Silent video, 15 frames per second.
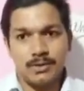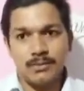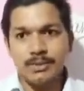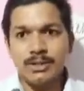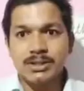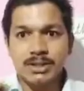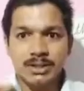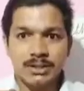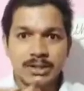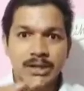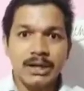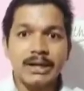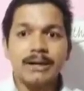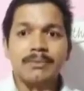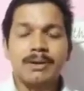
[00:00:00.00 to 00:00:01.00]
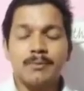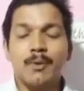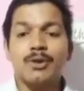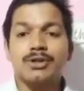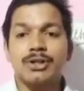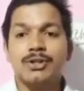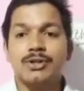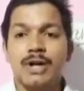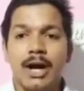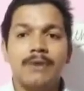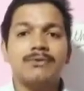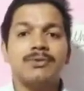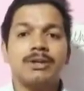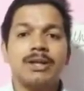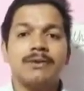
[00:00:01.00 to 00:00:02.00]
means a little bit portion you
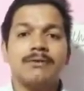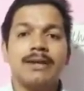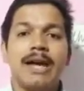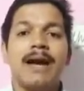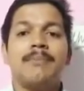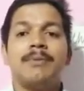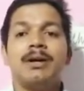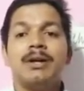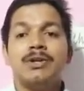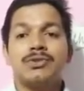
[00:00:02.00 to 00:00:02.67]
have to give gap.